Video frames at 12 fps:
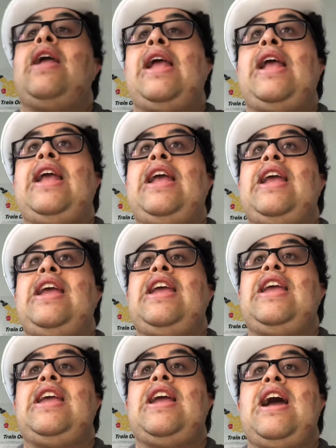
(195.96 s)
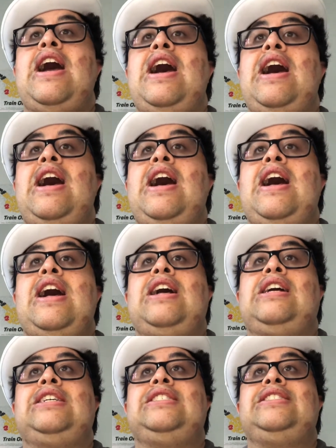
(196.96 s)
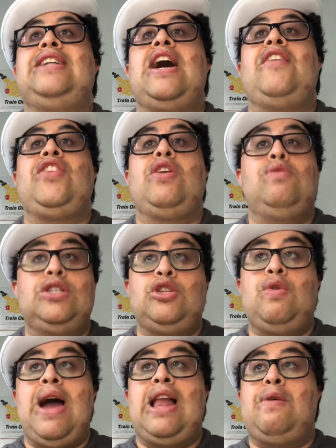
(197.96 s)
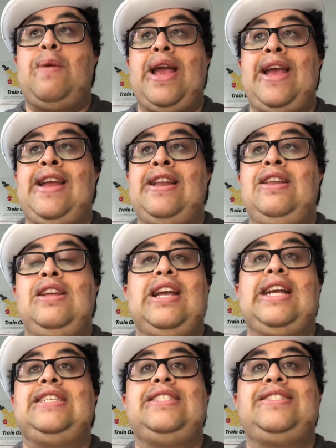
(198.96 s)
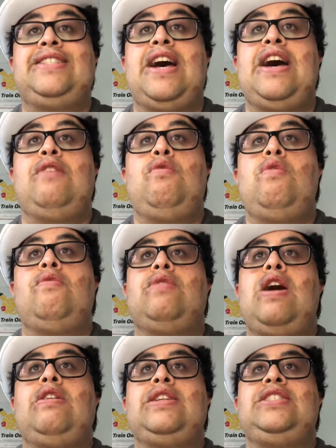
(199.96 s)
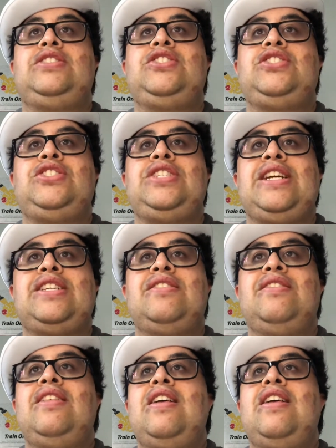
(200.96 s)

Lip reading: He has done the original Halloween. He's done, oh, holy shit.